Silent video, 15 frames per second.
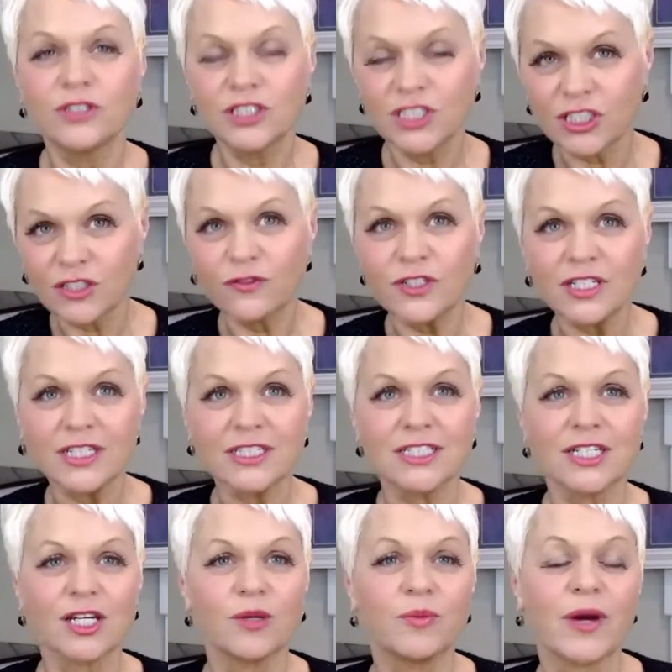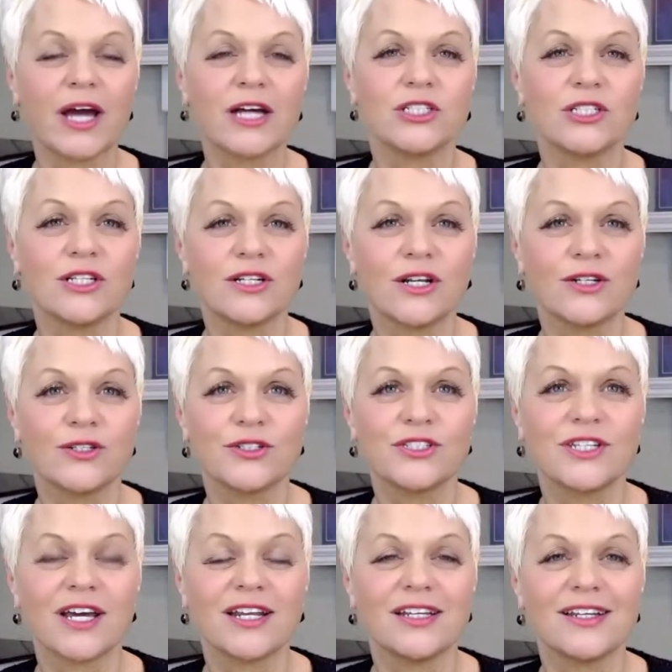shifting into compassion and
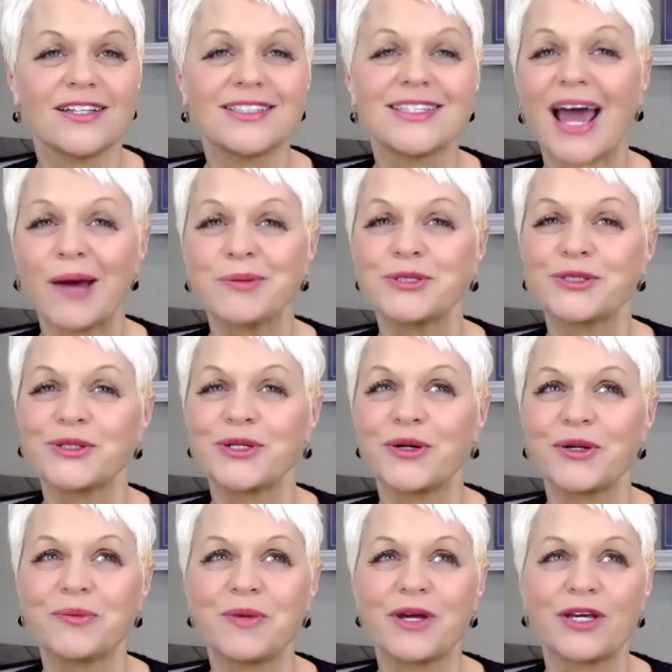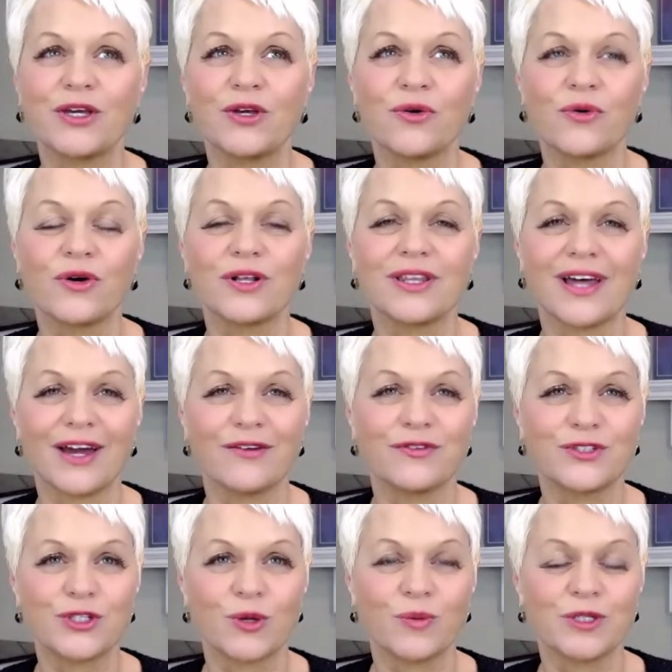understanding is absolutely going to make your life
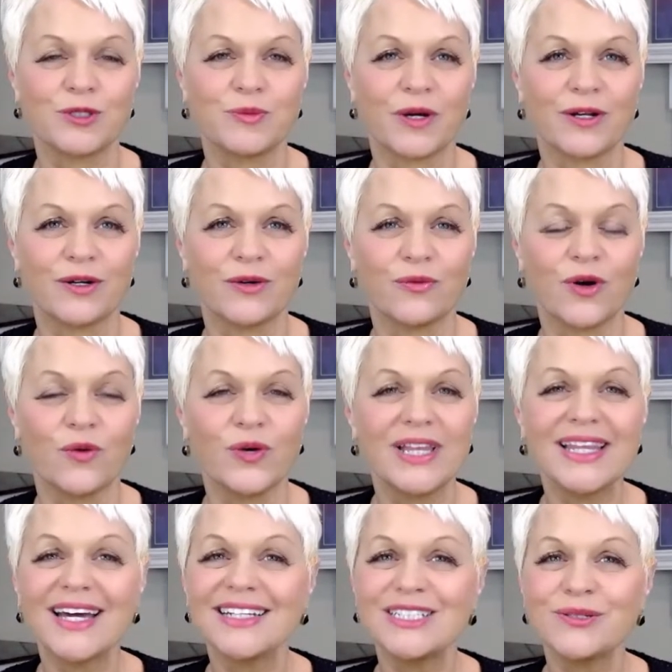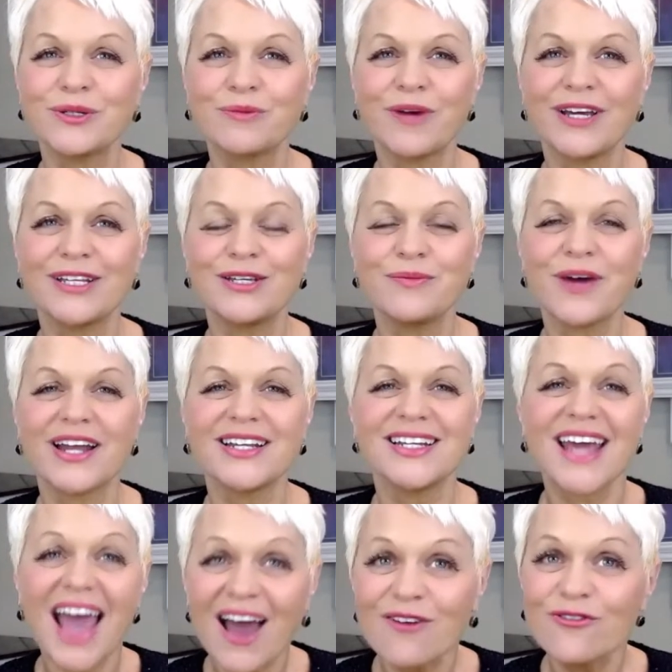so much better. Well, we like to ignite
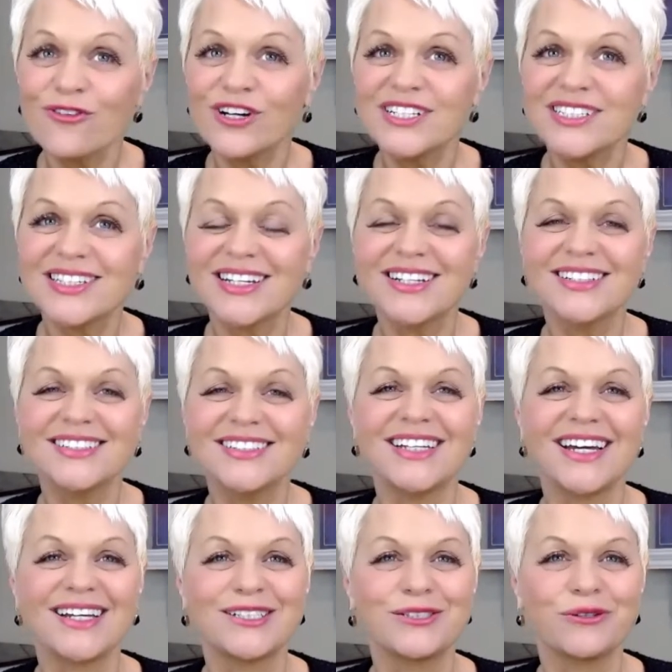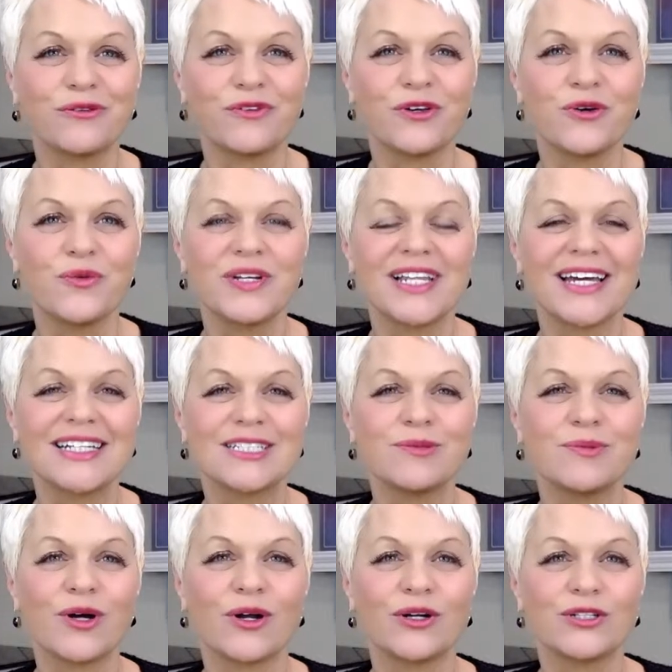humanity every single day. So if you would like to
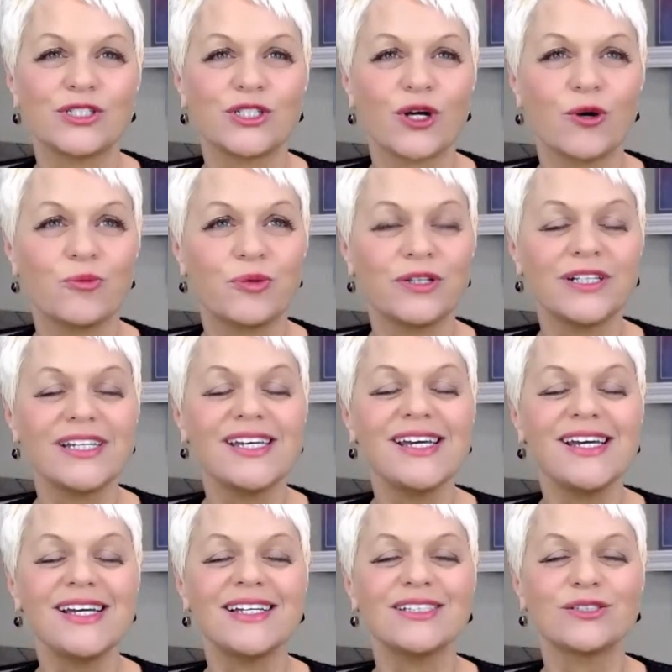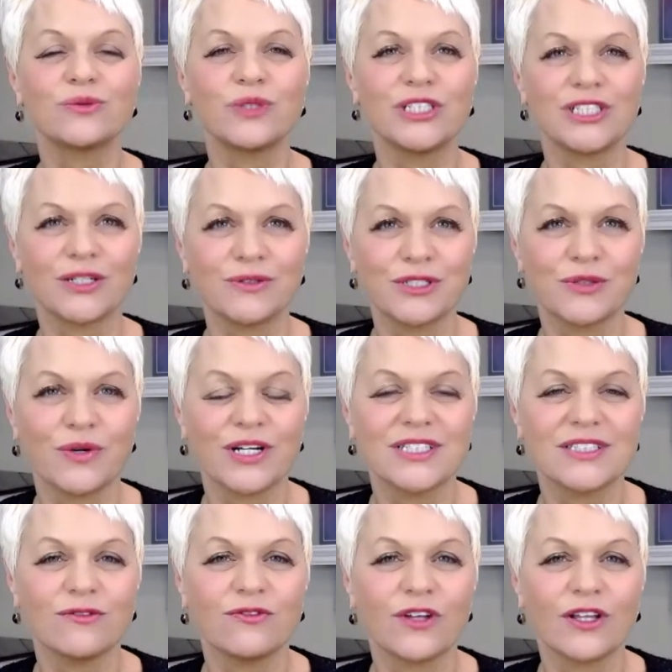be on our show, please reach out to us
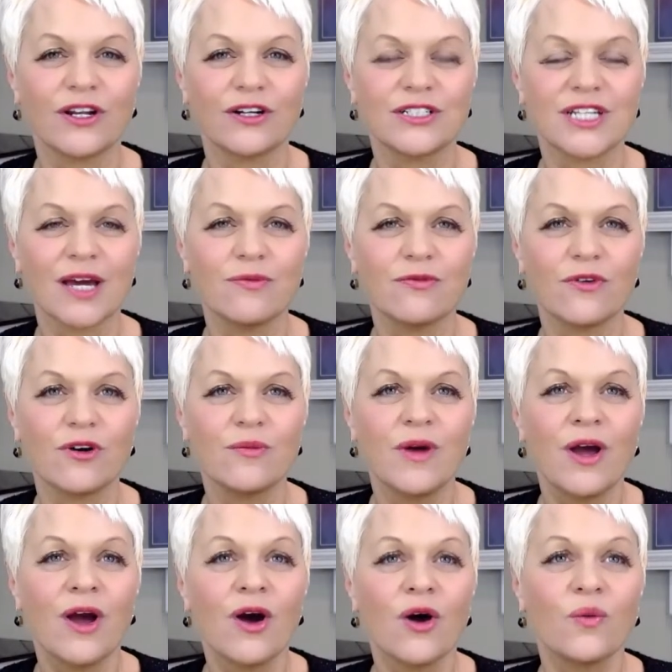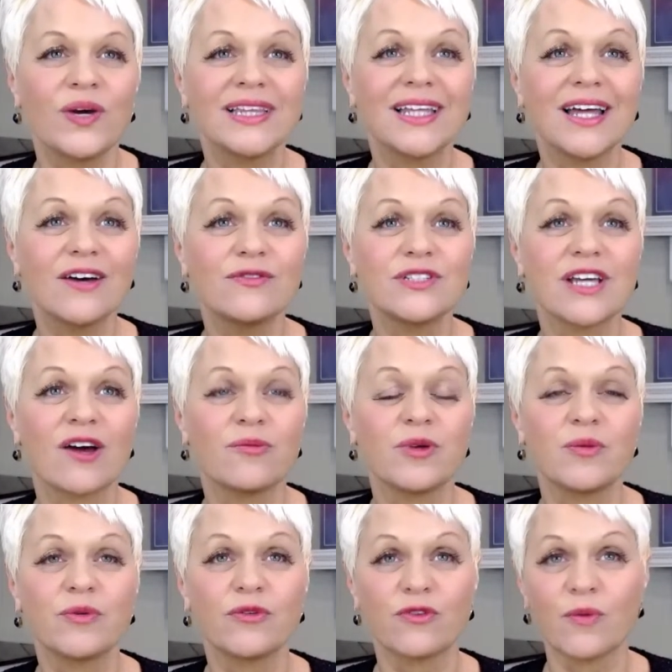and fill out our type form. We love to have
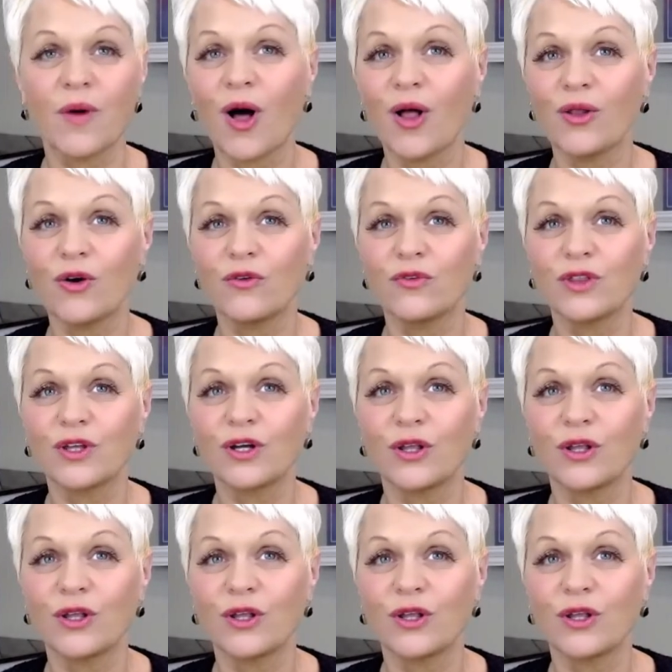people from all over the